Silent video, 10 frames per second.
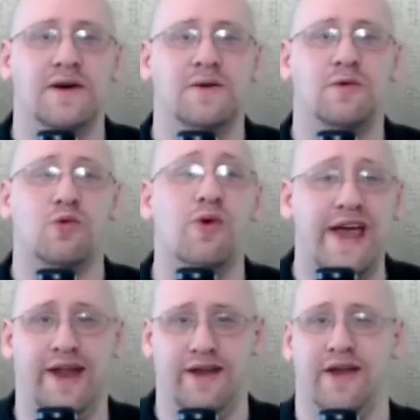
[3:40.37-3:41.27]

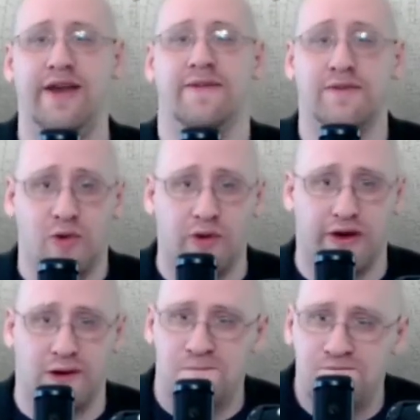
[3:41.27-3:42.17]
win in
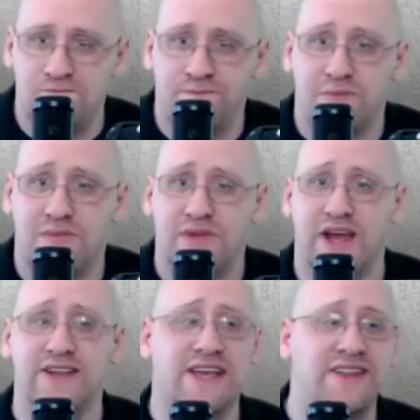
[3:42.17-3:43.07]
Florida
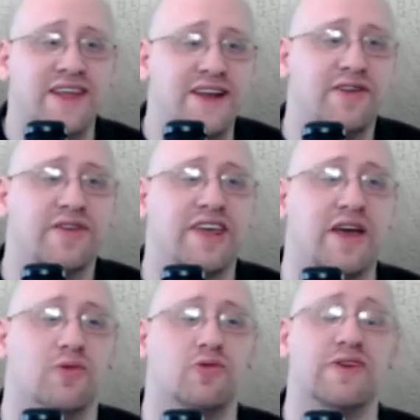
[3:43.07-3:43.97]
and continue to get
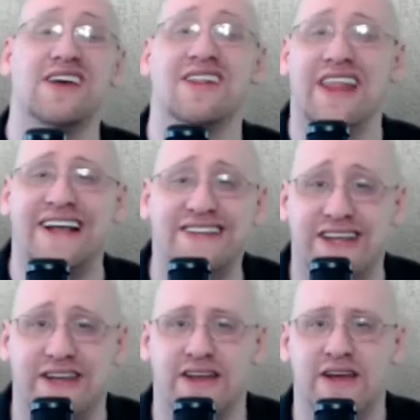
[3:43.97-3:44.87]

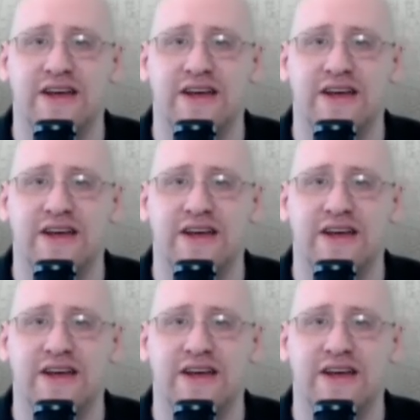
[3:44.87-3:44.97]
reelected